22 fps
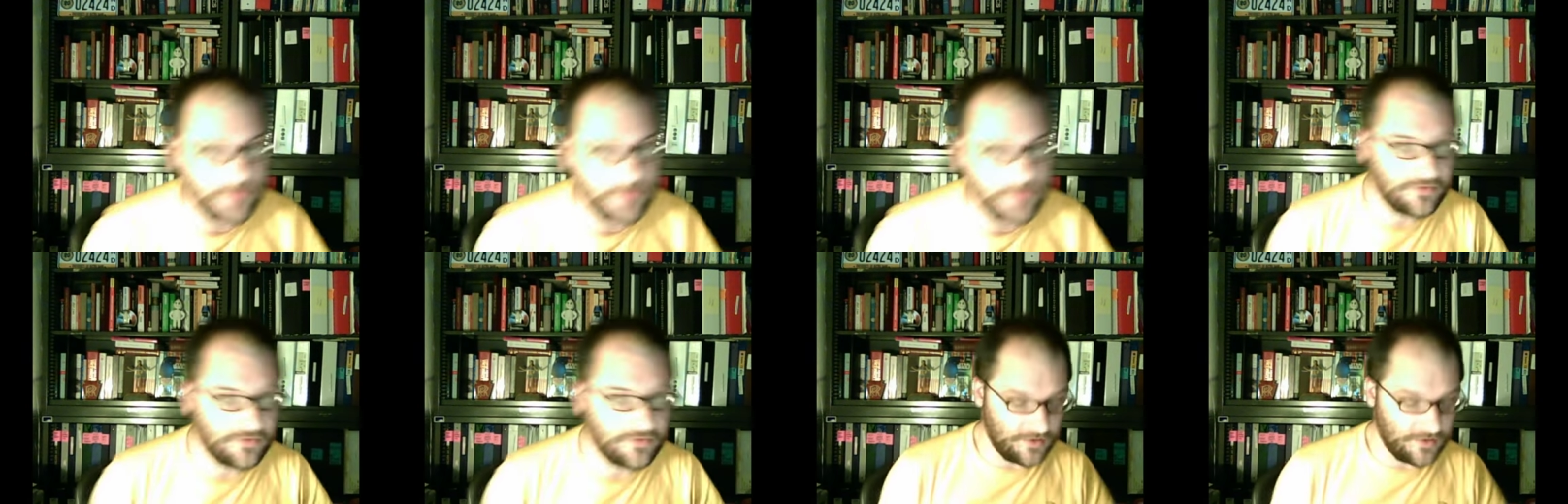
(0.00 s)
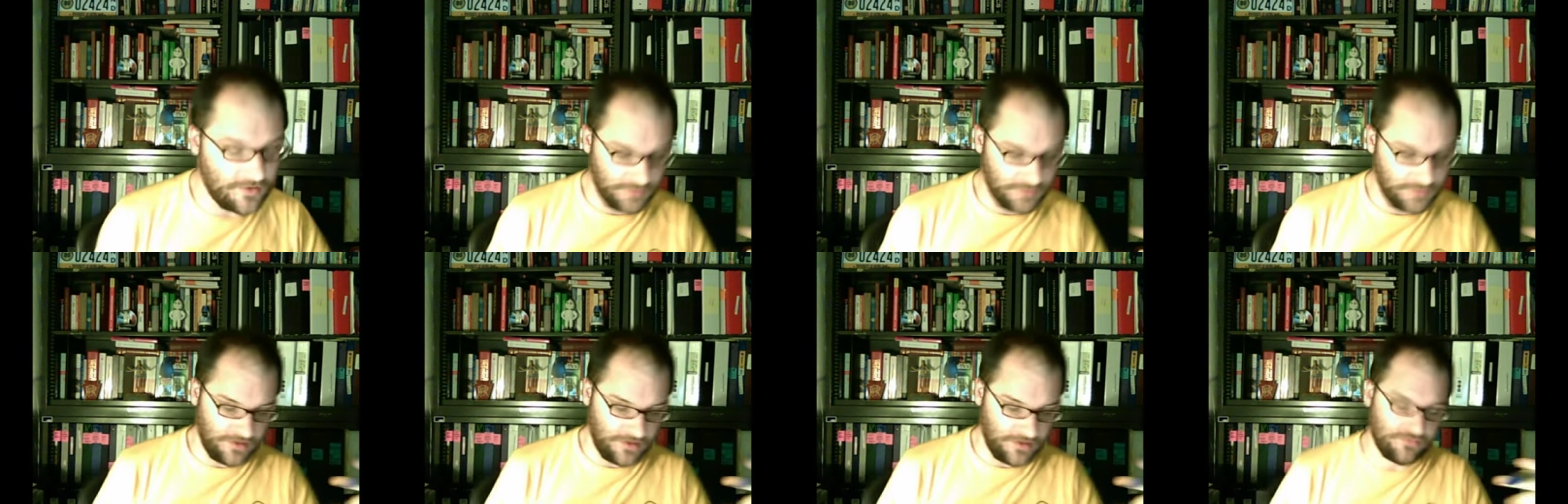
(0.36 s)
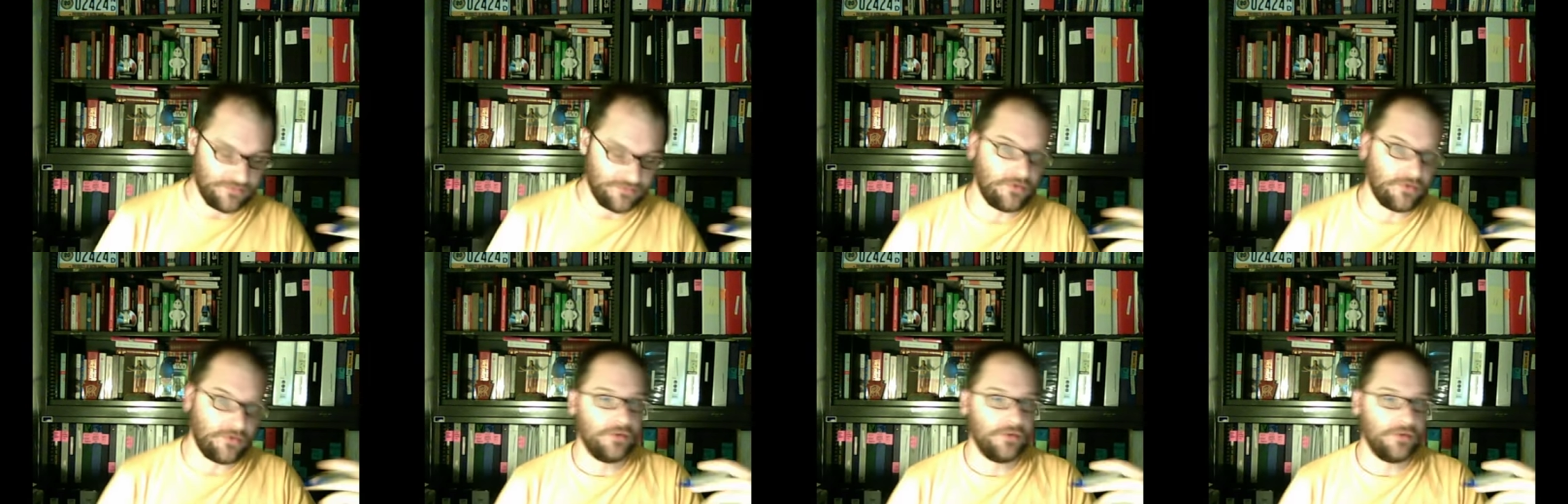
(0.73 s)
which is going to play a
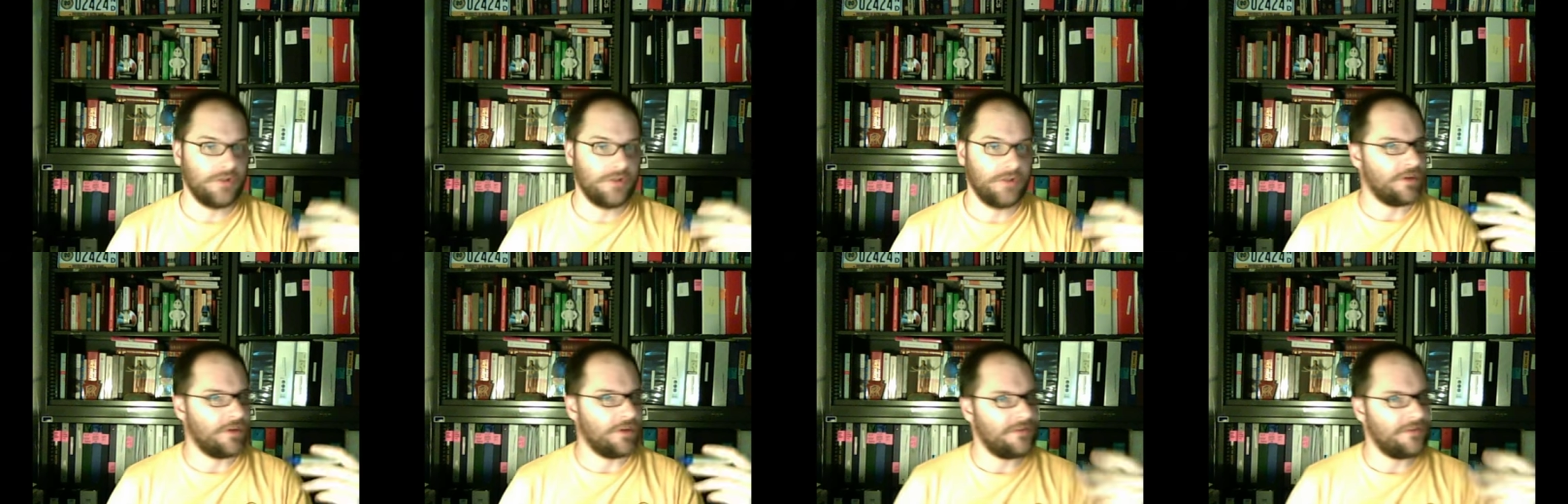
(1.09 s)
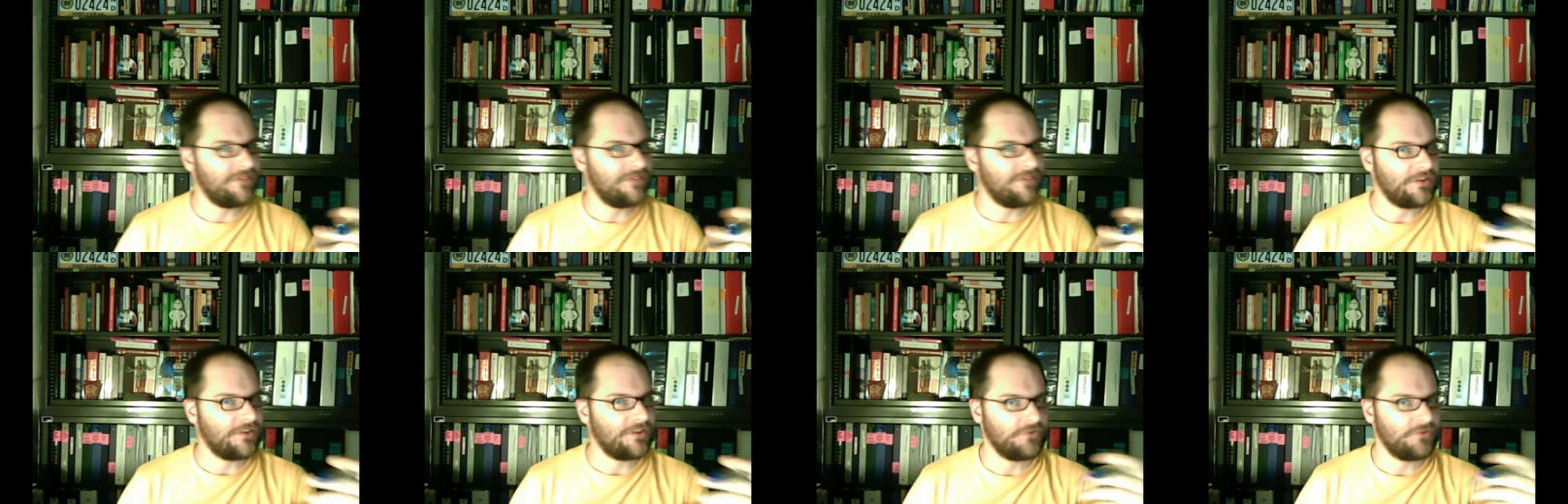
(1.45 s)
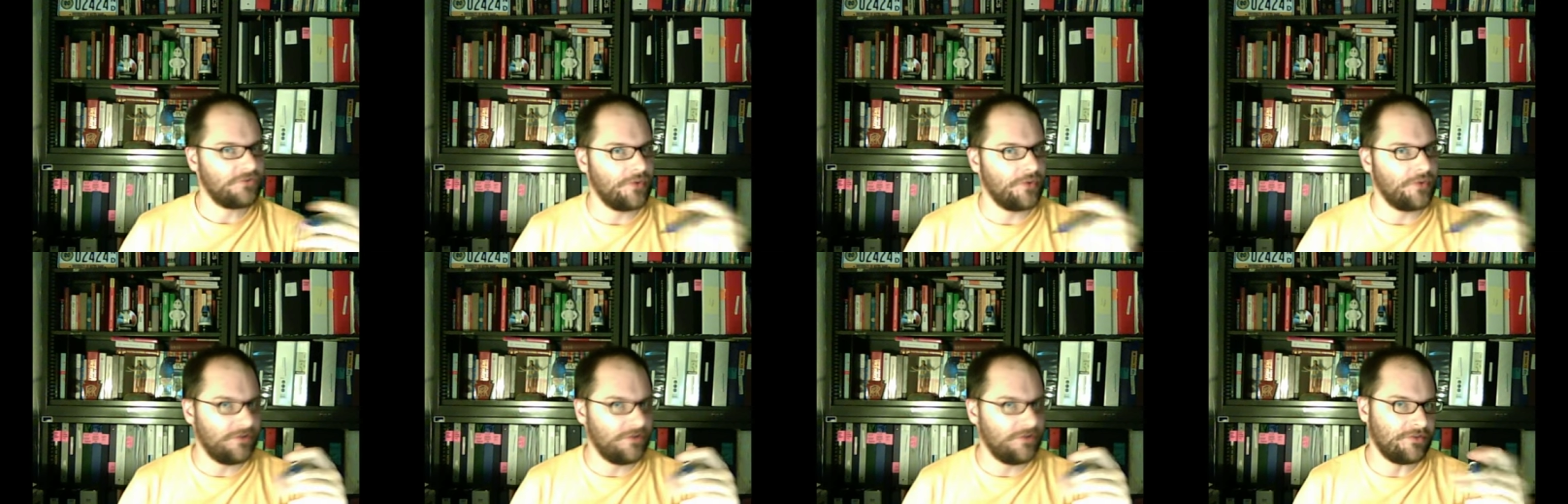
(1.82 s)
role here in the
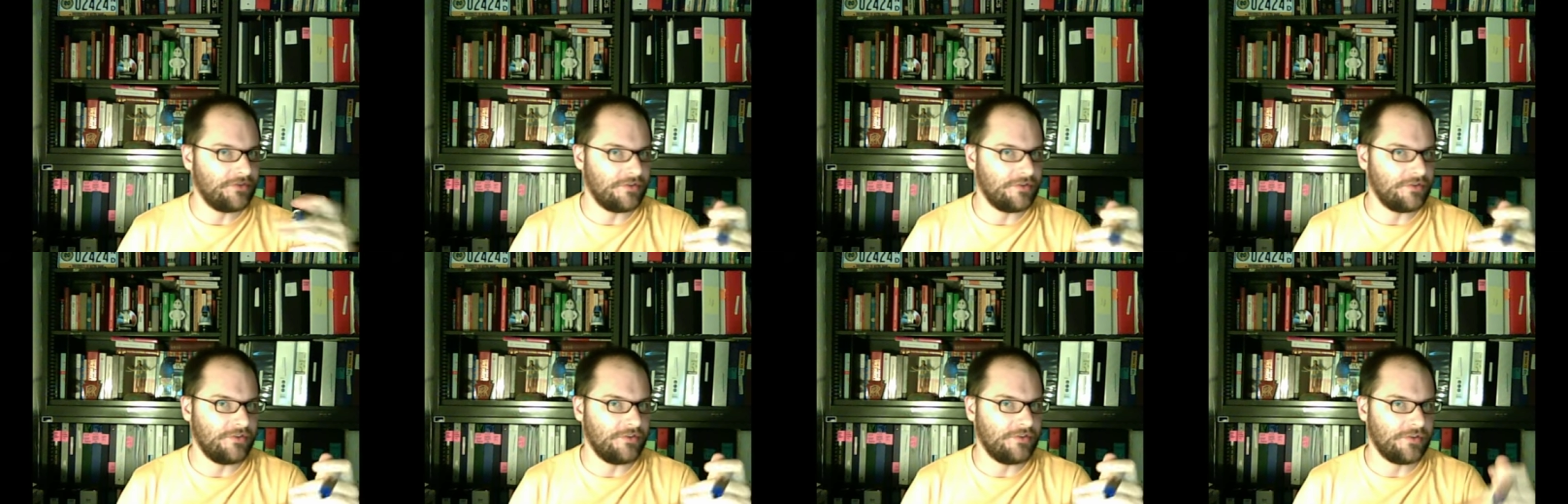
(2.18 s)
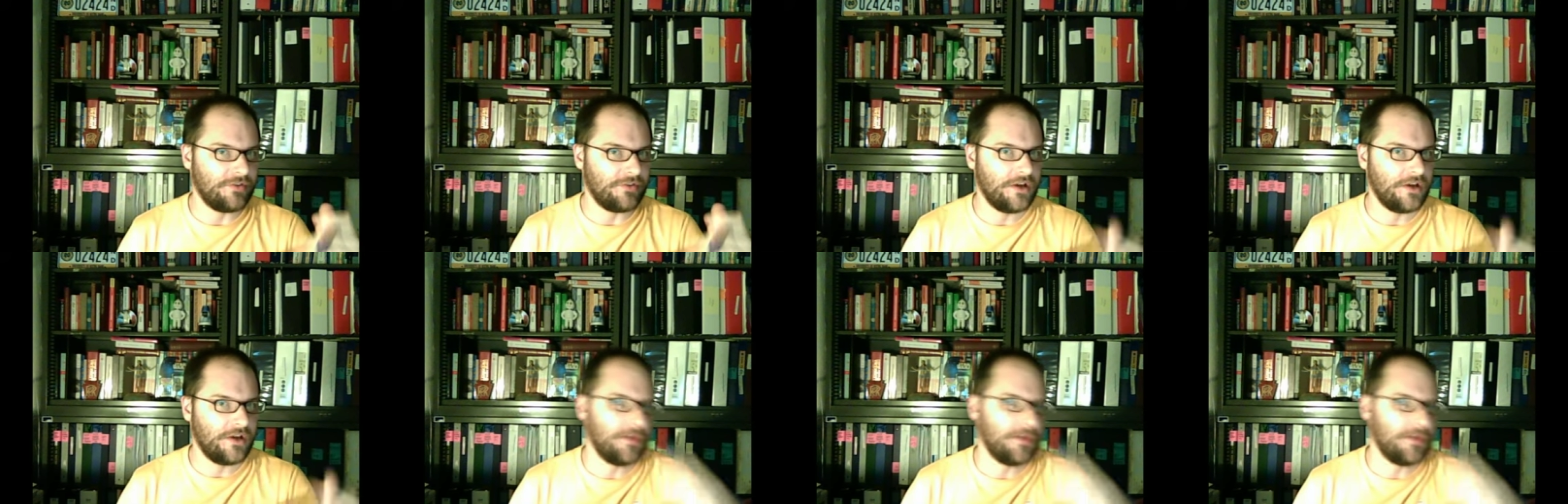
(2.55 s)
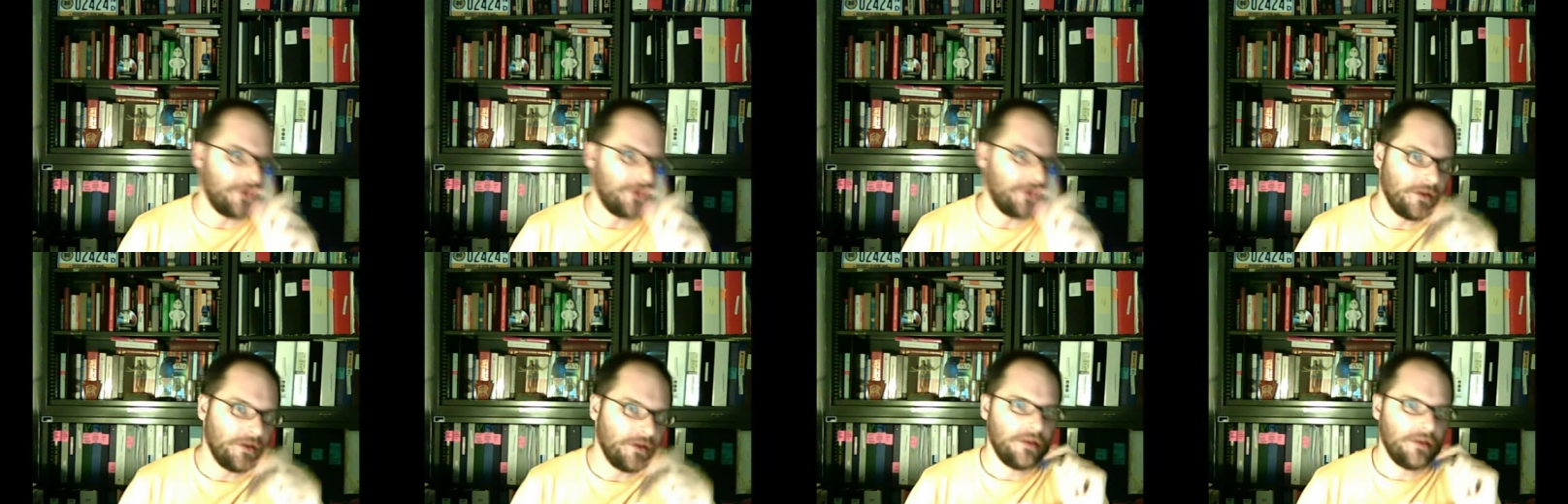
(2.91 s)
fluctuations in this
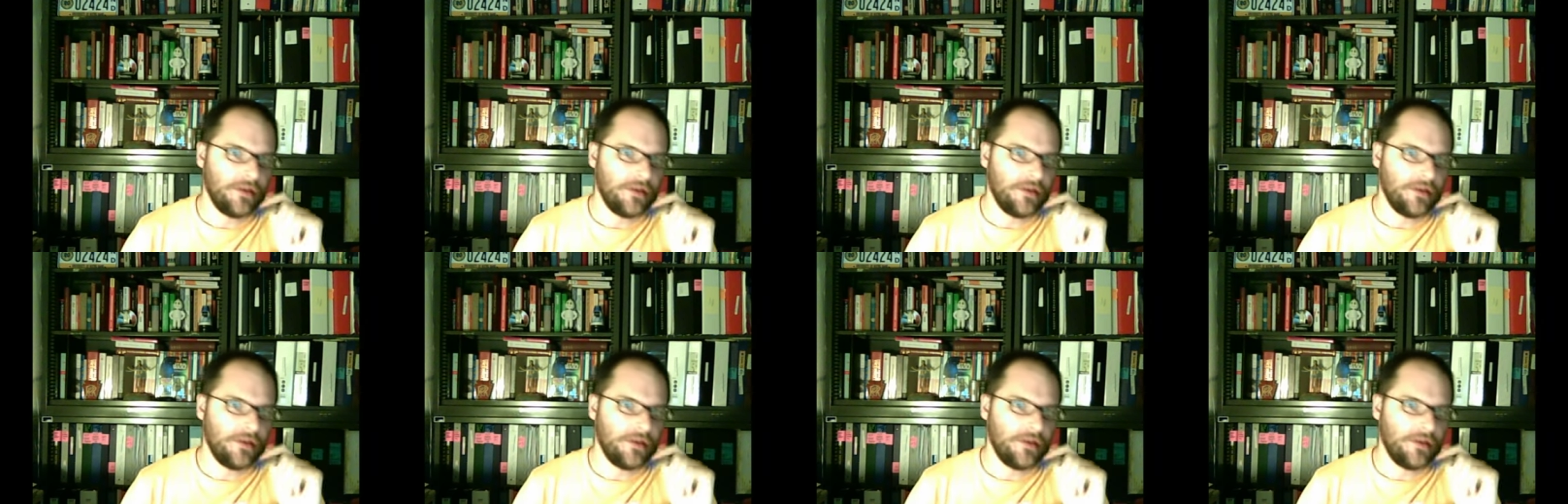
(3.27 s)
economy.